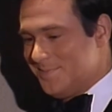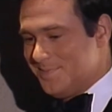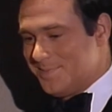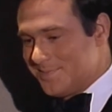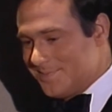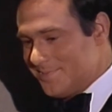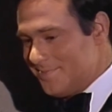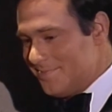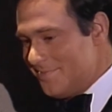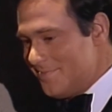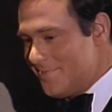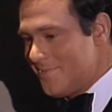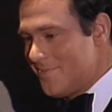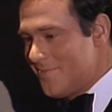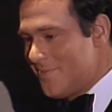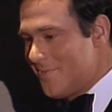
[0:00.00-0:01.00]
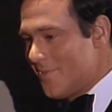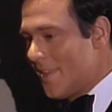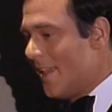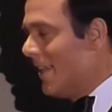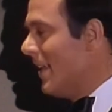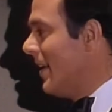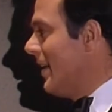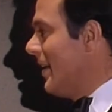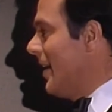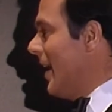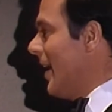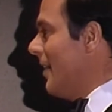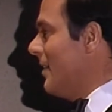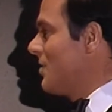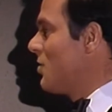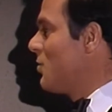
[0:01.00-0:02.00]
Your name, please.
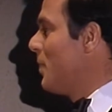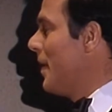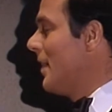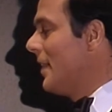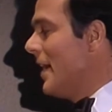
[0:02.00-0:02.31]
Yeah, this is Pink